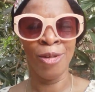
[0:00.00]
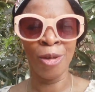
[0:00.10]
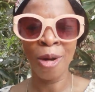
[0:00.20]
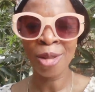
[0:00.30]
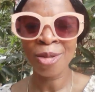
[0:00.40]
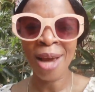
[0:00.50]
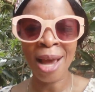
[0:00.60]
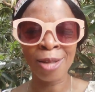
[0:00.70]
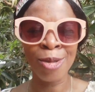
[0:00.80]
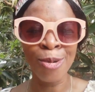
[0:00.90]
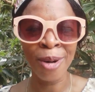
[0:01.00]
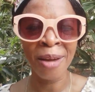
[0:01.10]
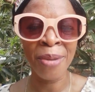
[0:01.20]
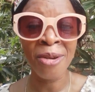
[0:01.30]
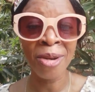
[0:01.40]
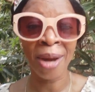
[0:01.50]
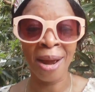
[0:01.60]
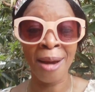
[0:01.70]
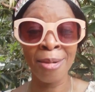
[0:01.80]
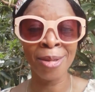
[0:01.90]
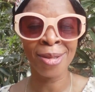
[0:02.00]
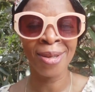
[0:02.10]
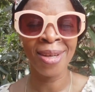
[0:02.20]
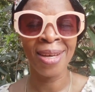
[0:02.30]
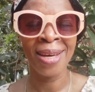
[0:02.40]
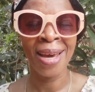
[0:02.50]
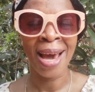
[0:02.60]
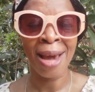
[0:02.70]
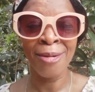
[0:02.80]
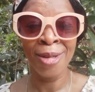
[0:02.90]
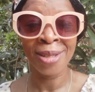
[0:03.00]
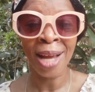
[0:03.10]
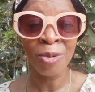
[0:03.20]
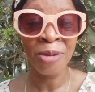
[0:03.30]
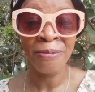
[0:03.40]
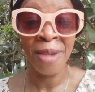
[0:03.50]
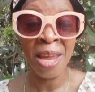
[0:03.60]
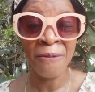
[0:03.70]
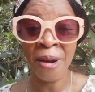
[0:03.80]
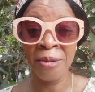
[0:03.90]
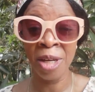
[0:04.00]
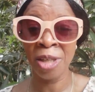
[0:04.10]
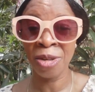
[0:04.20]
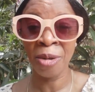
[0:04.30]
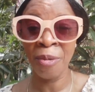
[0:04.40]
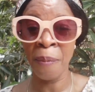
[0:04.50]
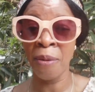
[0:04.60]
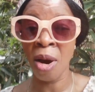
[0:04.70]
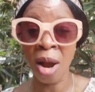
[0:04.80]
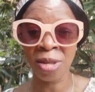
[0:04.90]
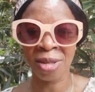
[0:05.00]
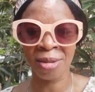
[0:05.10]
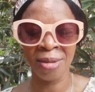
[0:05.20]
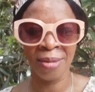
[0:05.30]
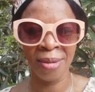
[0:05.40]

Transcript: Just as you want to build your house and you start with laying foundation with blocks,